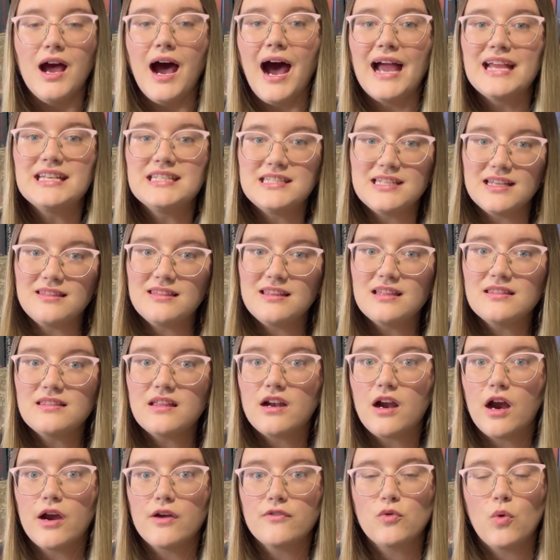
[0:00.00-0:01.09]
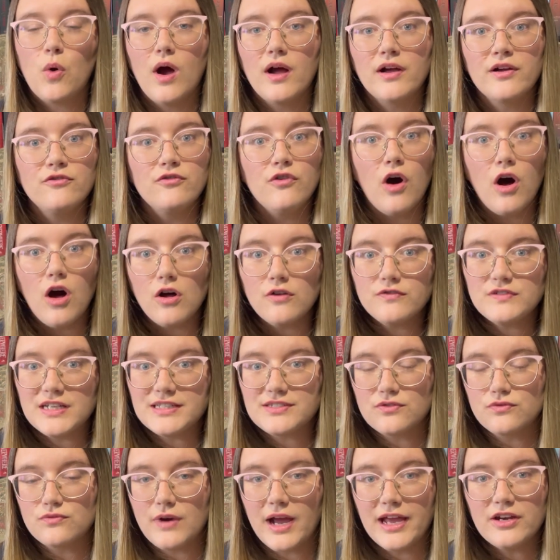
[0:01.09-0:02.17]
I did think that R.F. Kuang evolved as a
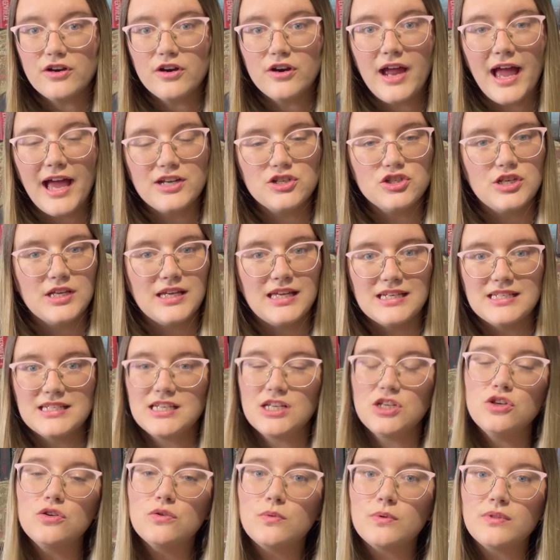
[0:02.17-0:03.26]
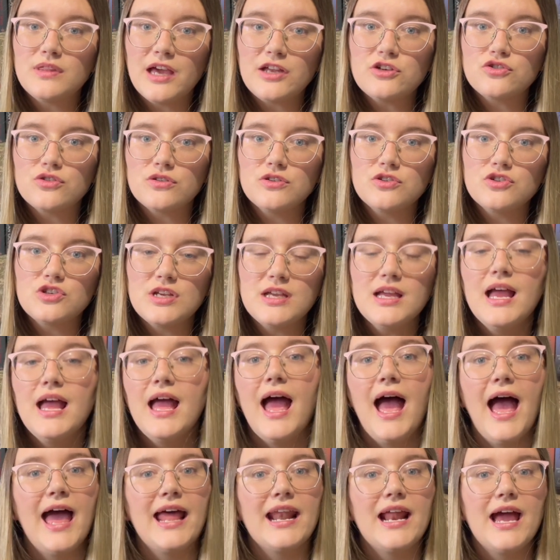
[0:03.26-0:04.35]
writer as she continued with that trilogy,
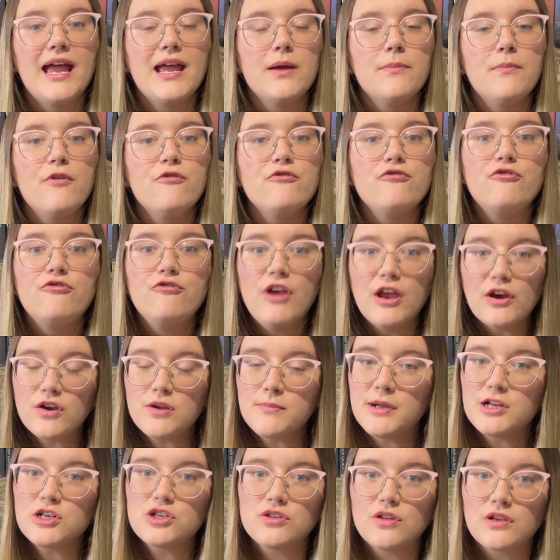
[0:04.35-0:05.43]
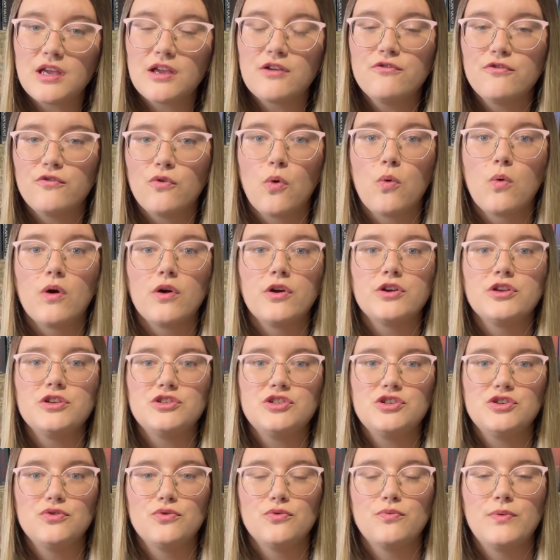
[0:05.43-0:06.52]
and I am very much looking forward
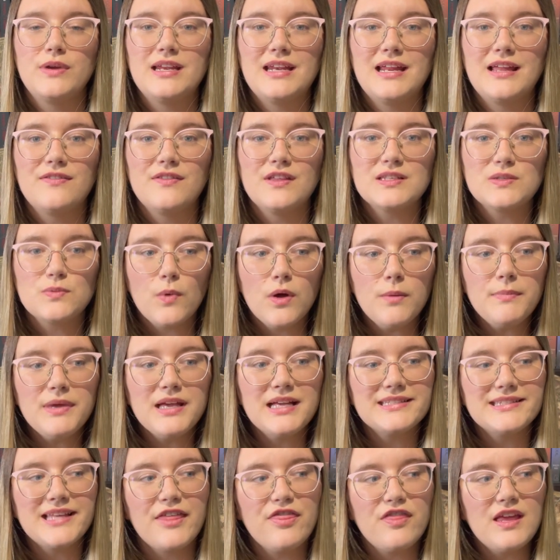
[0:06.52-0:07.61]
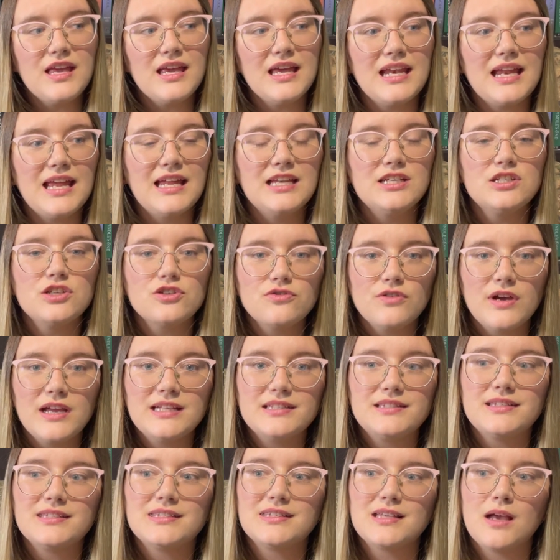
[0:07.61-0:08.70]
to reading this one because I think it
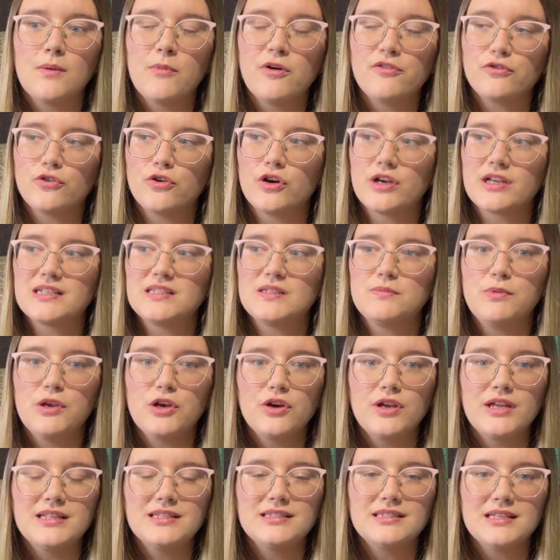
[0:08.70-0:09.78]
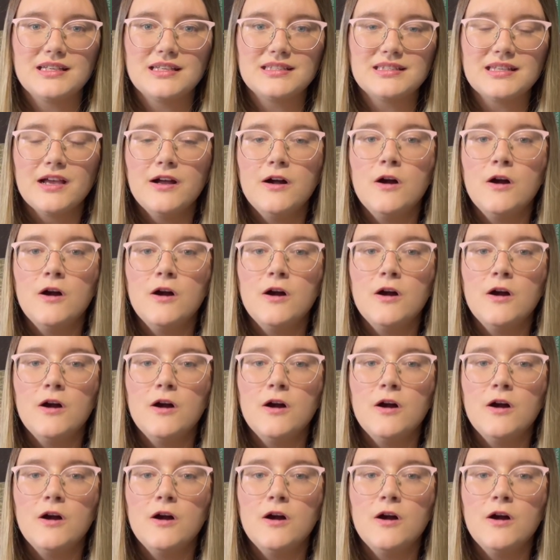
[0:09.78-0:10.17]
integrates some of her experiences